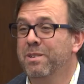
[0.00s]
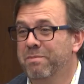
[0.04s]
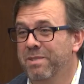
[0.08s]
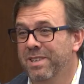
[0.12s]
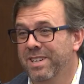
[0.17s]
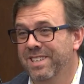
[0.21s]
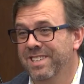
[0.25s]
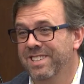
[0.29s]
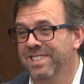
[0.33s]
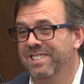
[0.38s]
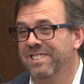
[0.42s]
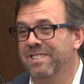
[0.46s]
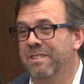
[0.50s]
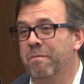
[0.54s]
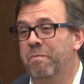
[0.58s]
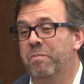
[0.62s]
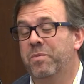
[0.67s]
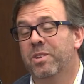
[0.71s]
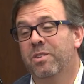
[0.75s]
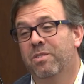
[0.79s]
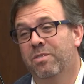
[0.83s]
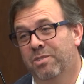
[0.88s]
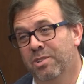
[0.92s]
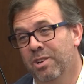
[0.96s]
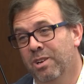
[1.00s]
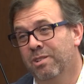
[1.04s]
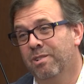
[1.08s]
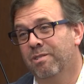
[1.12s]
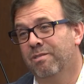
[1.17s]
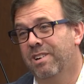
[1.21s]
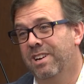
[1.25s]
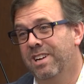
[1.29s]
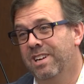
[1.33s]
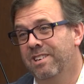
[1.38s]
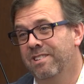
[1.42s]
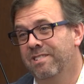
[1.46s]
of mine stuck
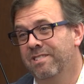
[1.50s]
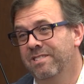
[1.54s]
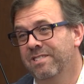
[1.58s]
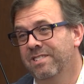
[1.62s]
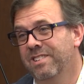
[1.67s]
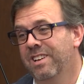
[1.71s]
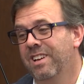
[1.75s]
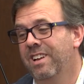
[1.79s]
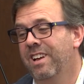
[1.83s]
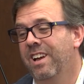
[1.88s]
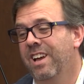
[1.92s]
around,